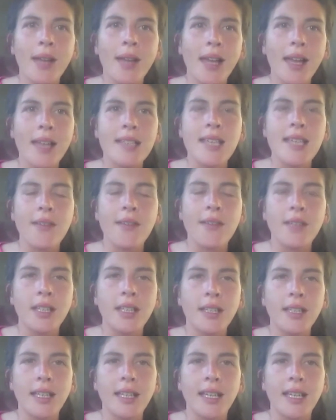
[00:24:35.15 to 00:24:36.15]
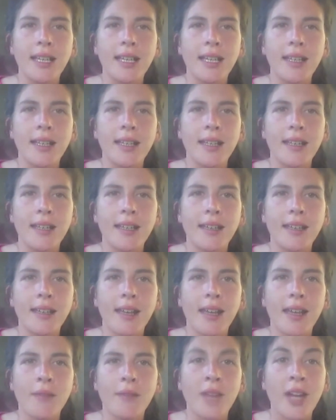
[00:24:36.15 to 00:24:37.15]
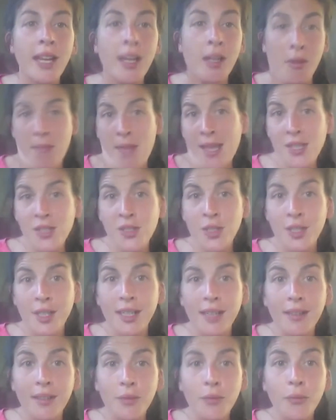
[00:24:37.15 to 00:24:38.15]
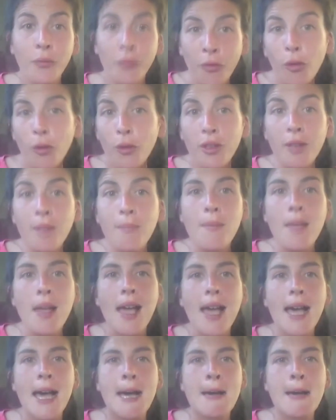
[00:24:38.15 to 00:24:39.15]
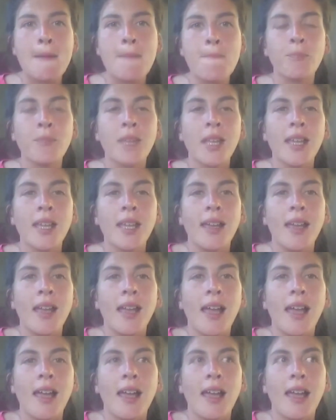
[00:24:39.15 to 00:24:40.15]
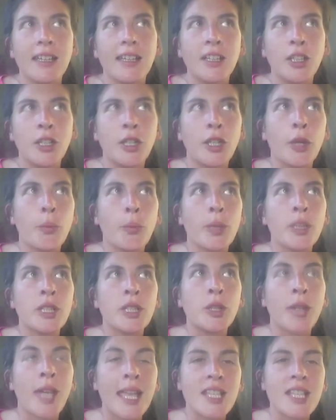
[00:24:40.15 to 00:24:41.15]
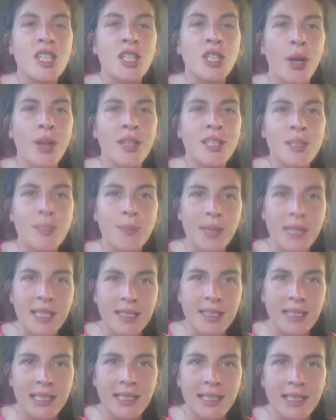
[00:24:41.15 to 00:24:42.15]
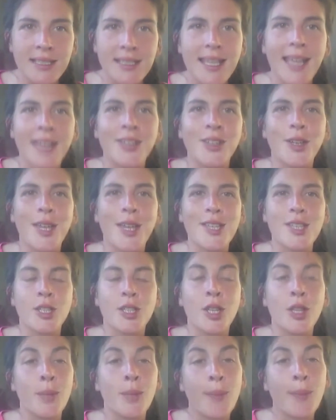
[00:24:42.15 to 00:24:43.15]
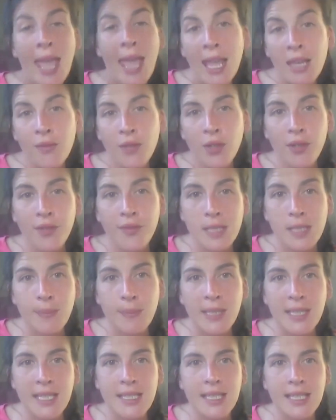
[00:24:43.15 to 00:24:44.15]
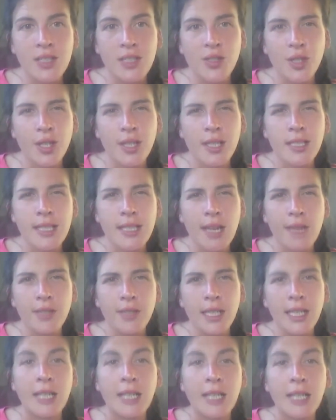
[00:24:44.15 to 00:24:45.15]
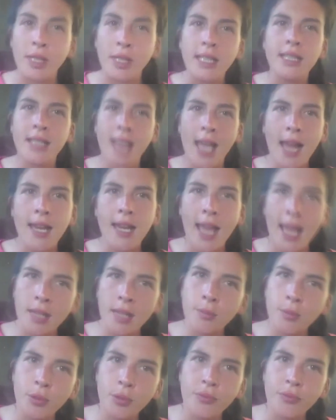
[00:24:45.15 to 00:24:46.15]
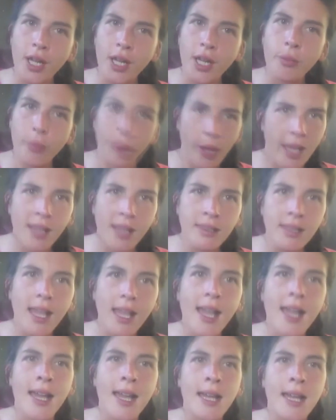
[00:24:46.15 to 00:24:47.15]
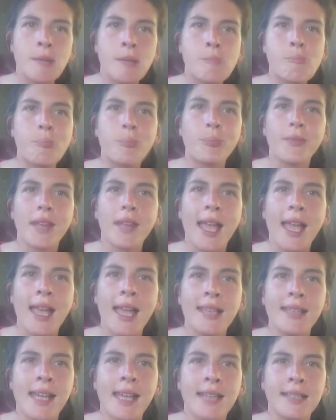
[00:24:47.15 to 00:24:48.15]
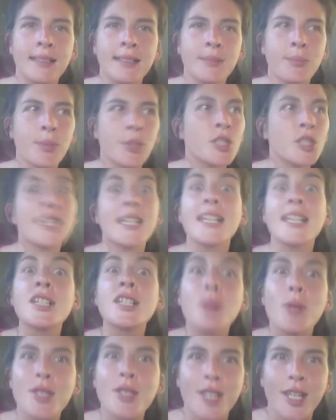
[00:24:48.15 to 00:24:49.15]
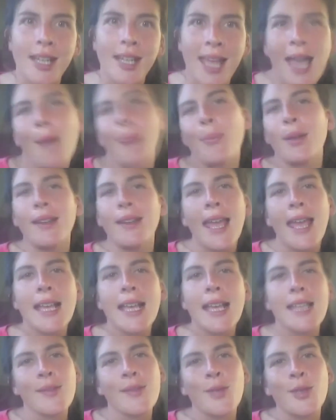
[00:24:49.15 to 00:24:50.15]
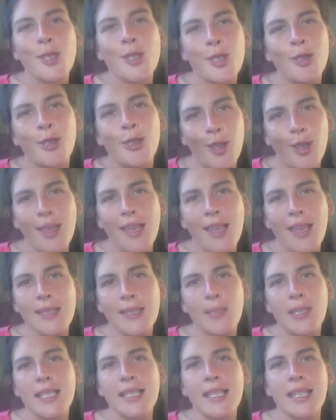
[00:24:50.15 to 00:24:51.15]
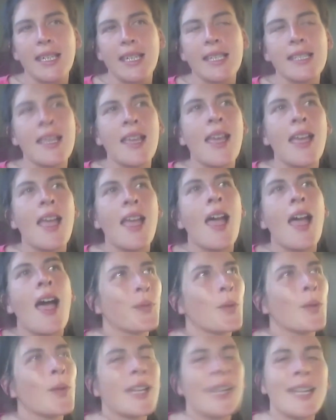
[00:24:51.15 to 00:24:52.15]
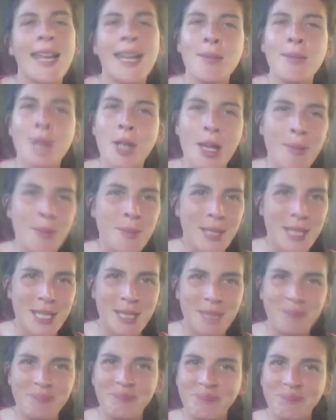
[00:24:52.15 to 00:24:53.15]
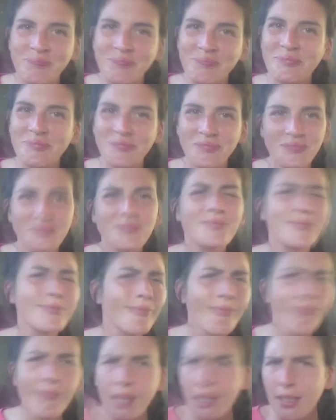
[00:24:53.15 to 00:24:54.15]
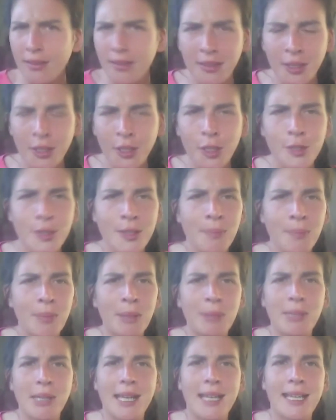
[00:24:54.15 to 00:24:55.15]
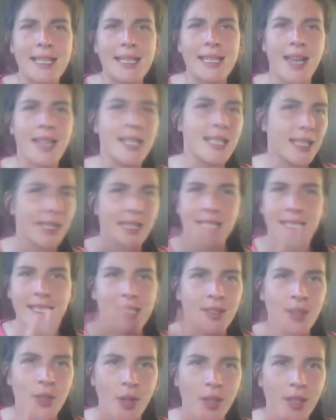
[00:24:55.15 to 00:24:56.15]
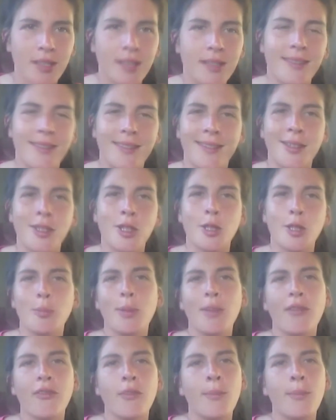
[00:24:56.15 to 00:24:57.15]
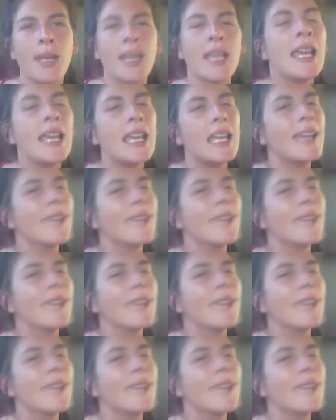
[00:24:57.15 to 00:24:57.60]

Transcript: Um, I definitely am very compassionate for them. Um, you know, when you get to know a species and you get to know the behavior of a species, you can definitely read that animal very well um, and, and predict what's going to happen next once you know that species. When an animal comes in, you know, some people get excited. This is not the good bit for me.